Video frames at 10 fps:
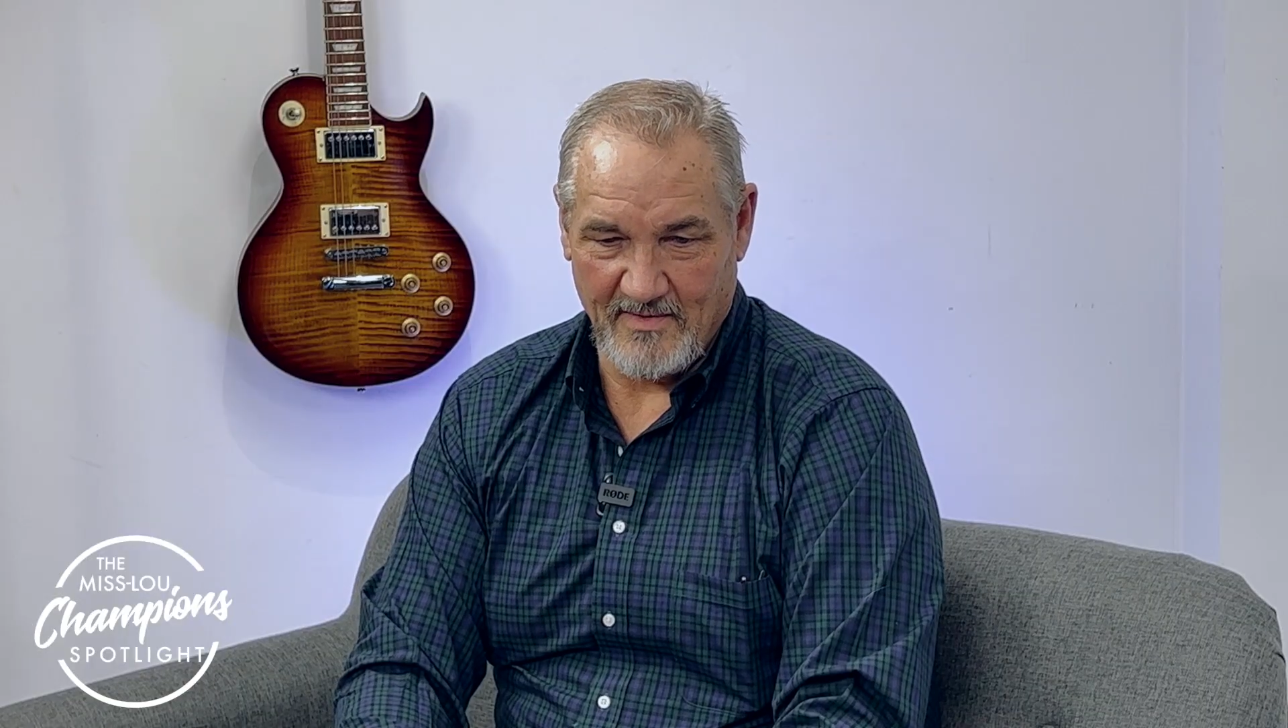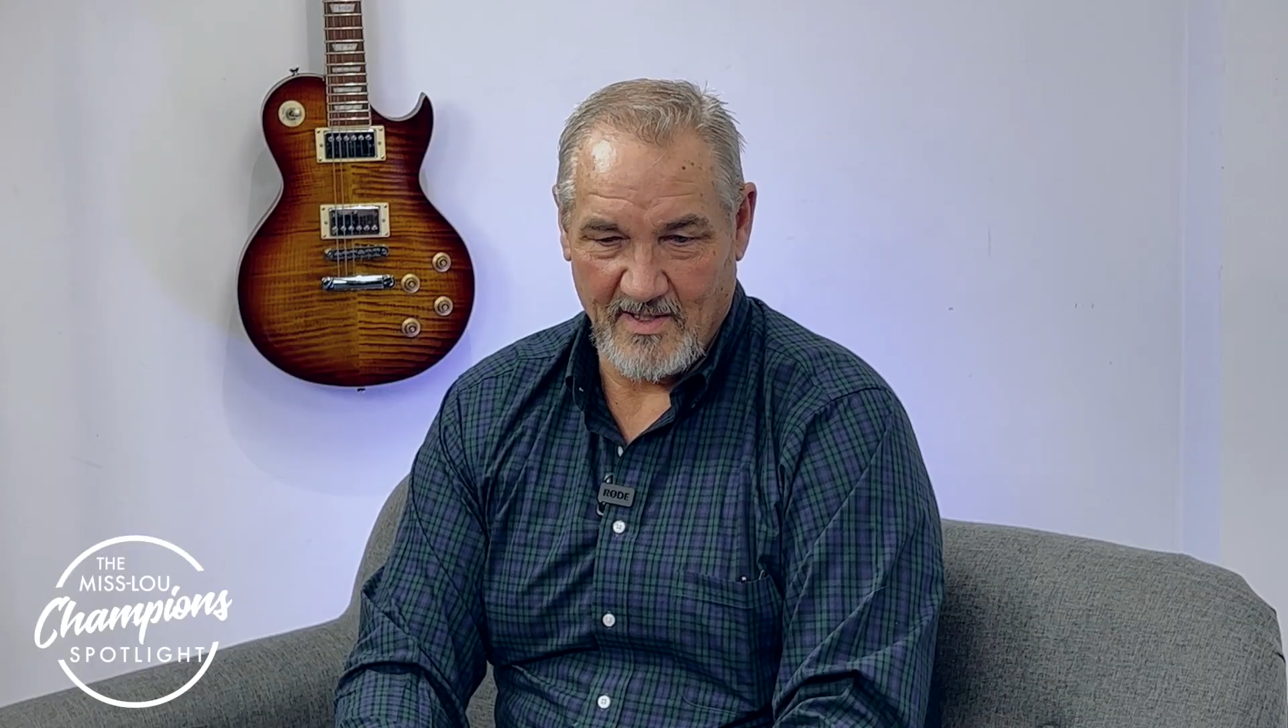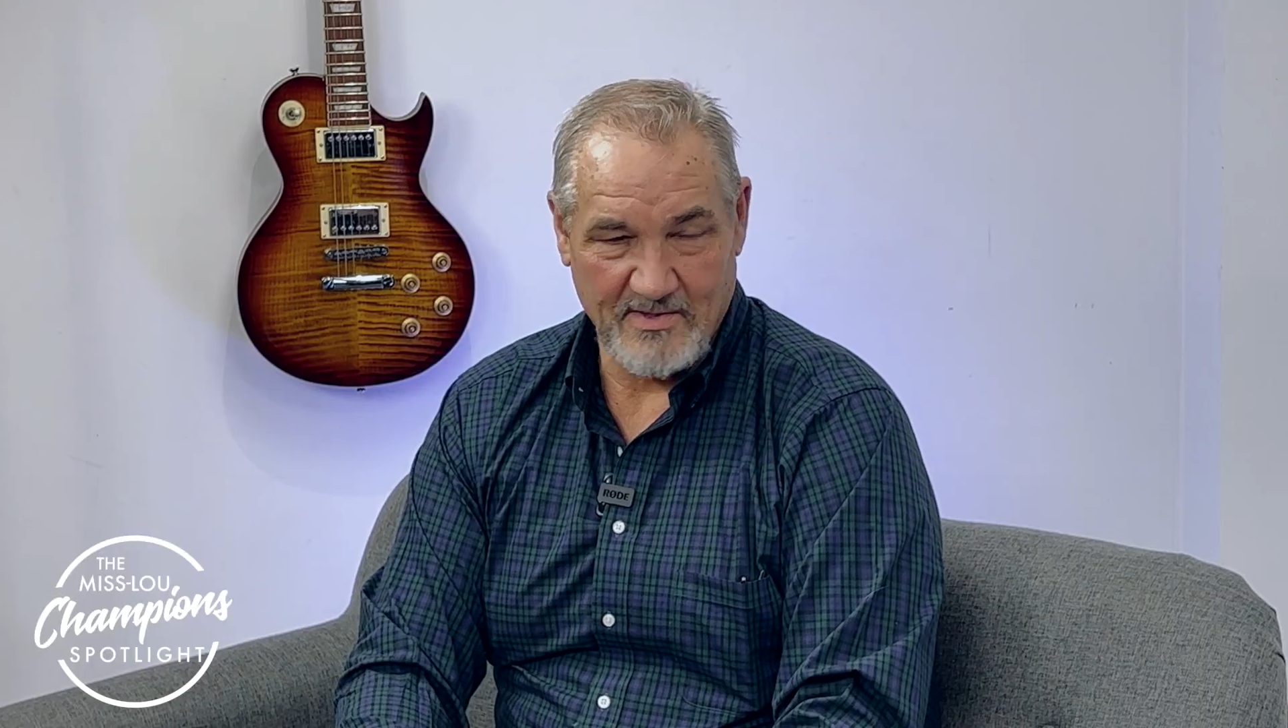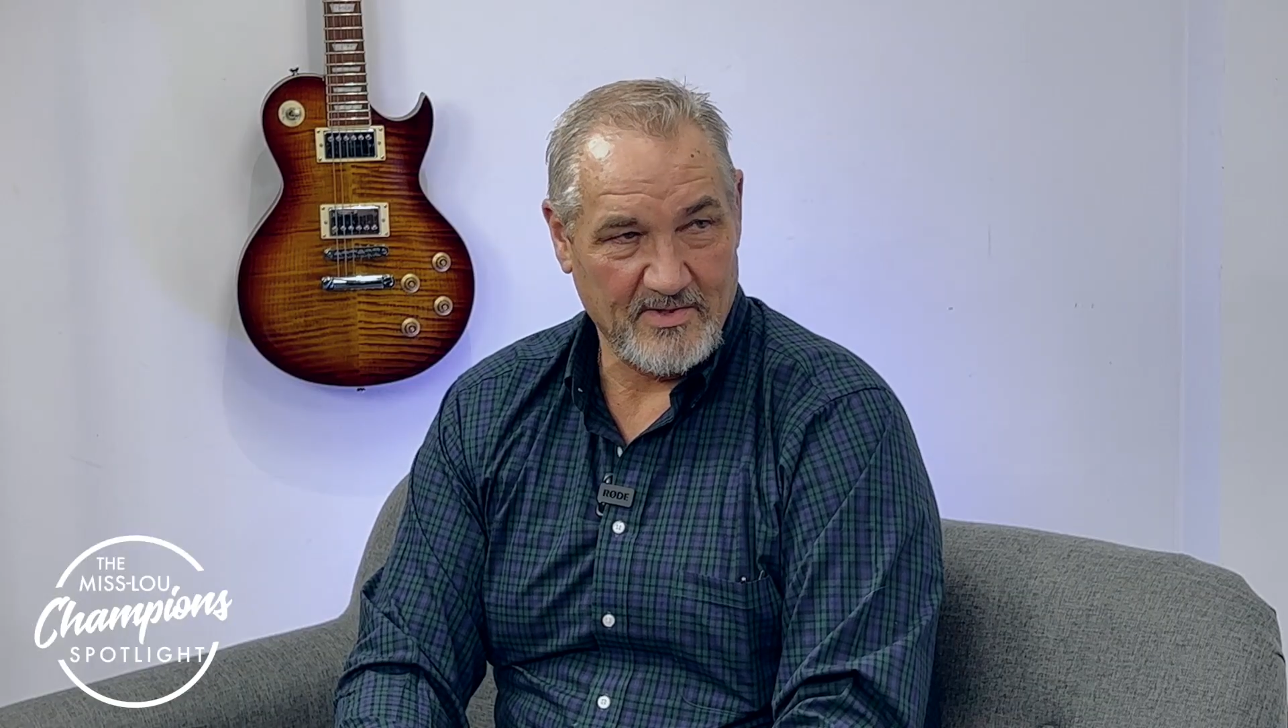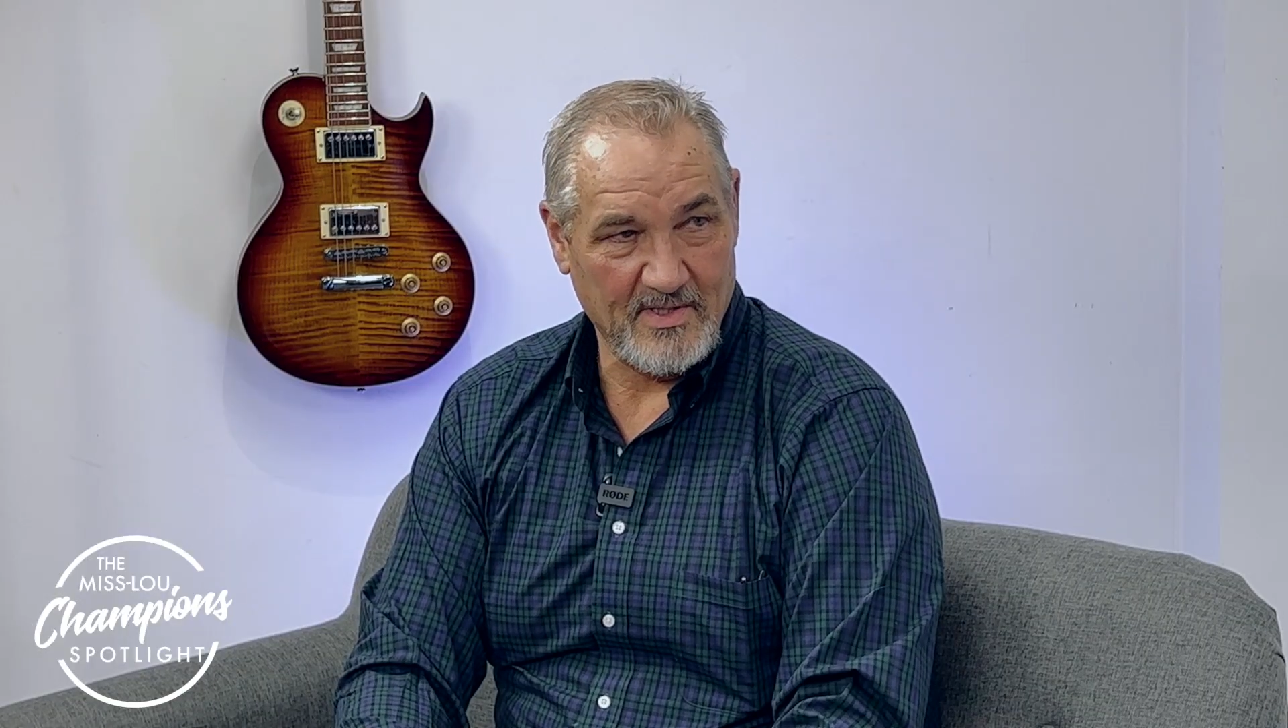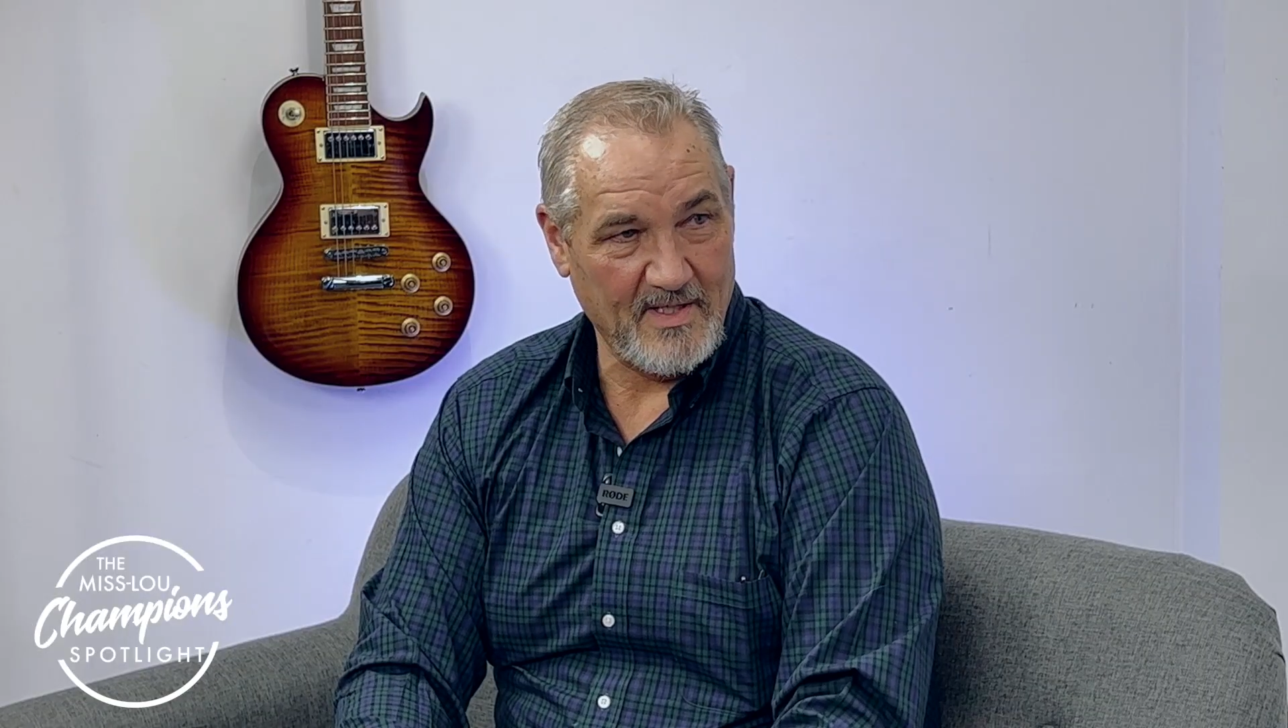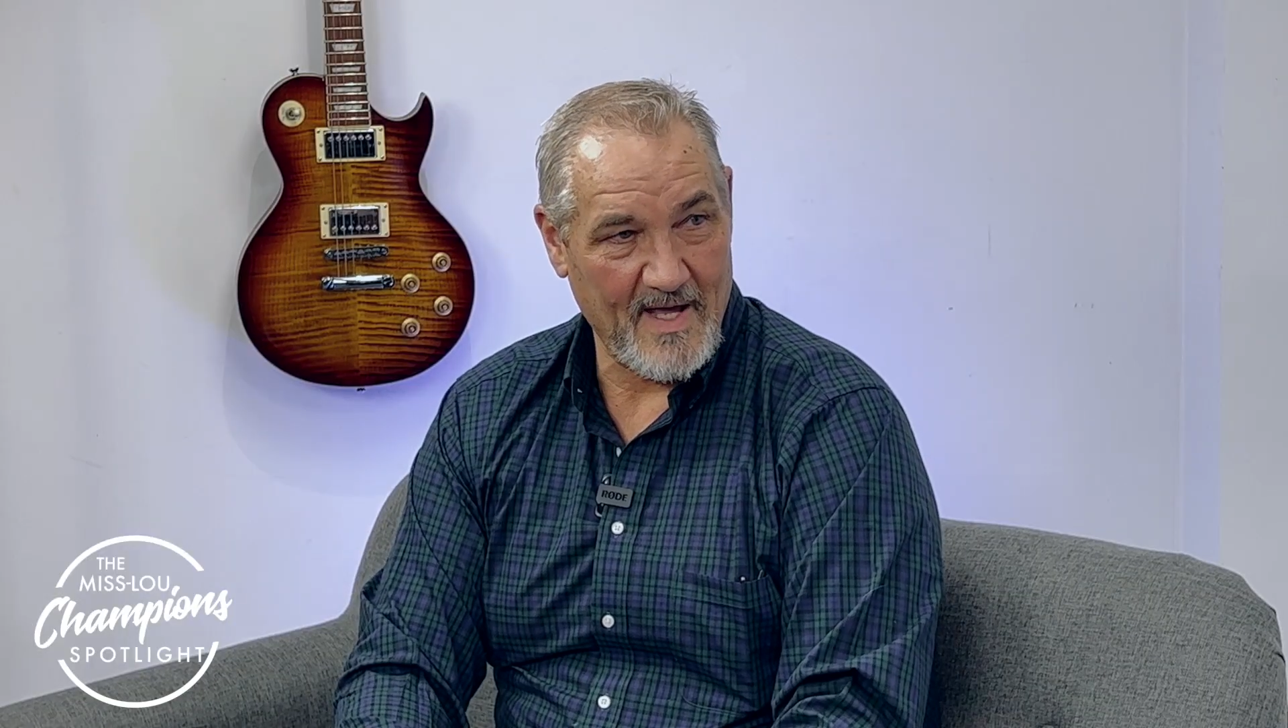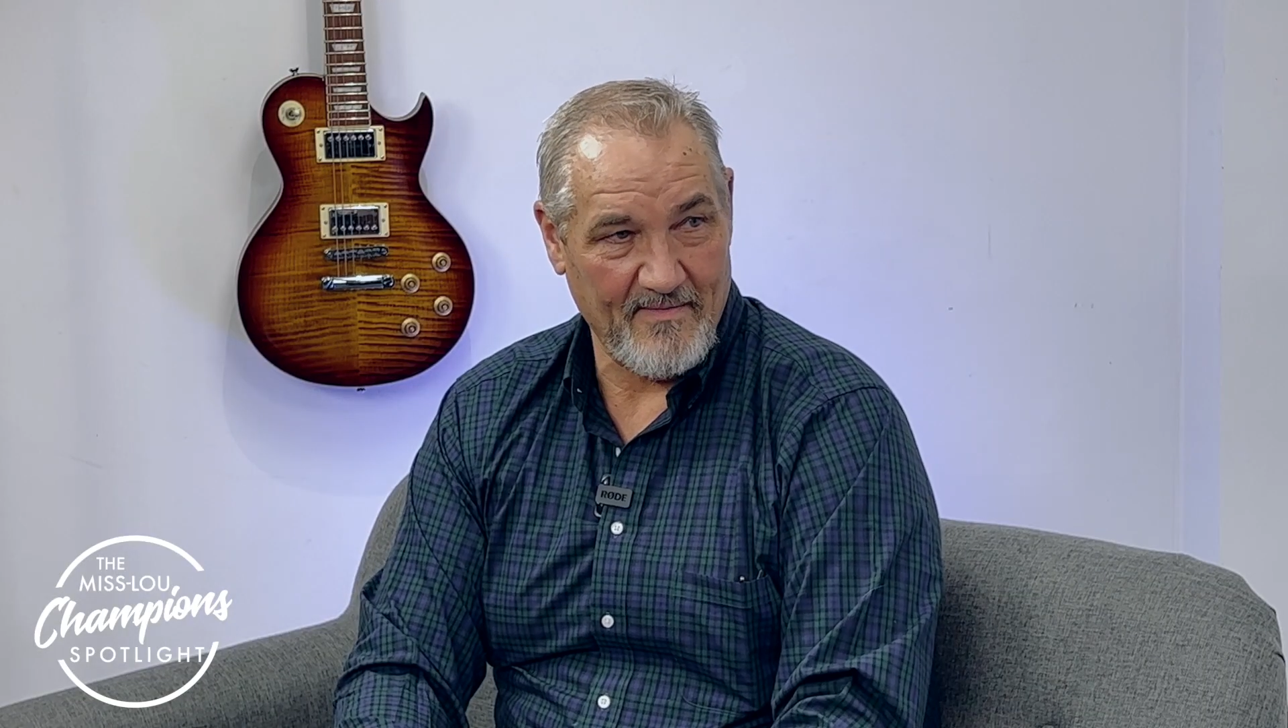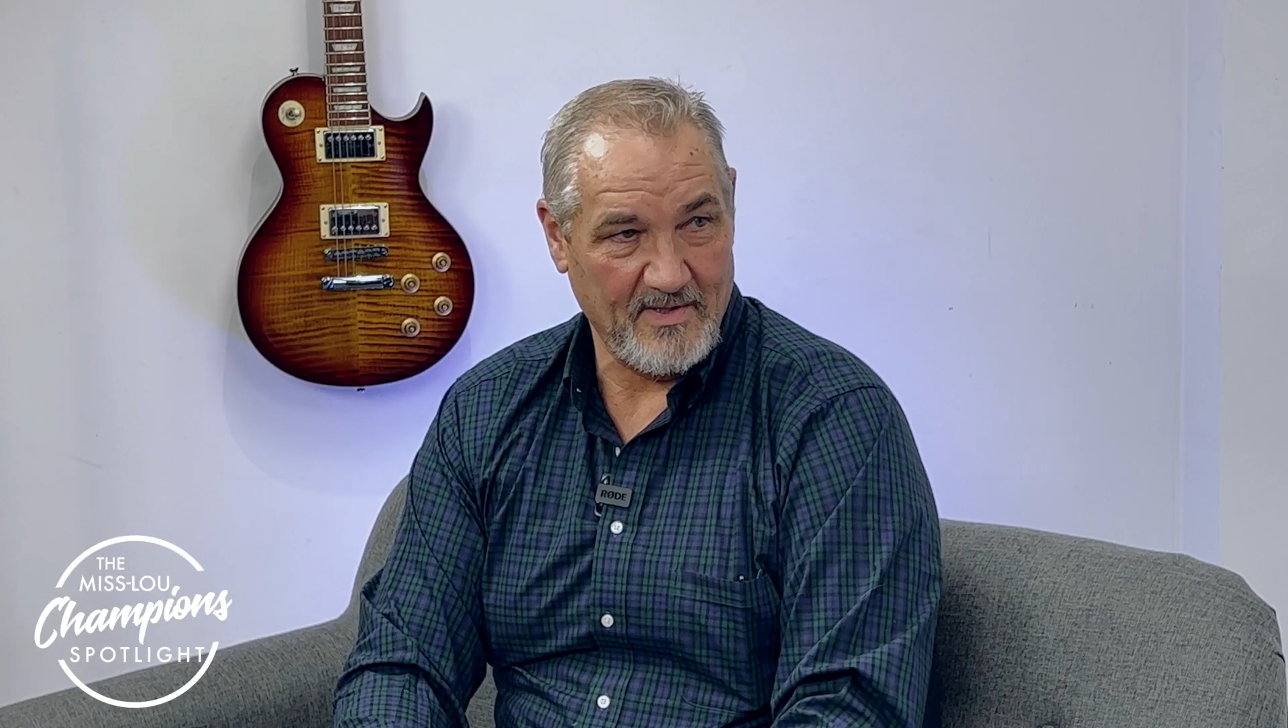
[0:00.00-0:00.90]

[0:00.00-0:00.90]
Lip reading: in just didn't have